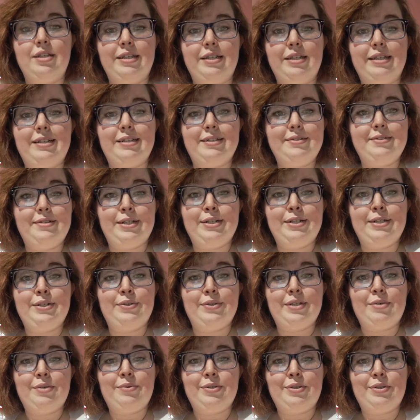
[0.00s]
Yeah, I
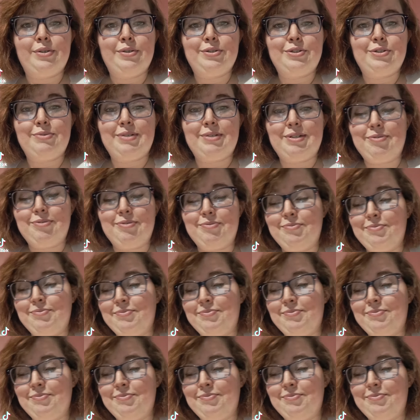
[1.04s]
know that one all too well.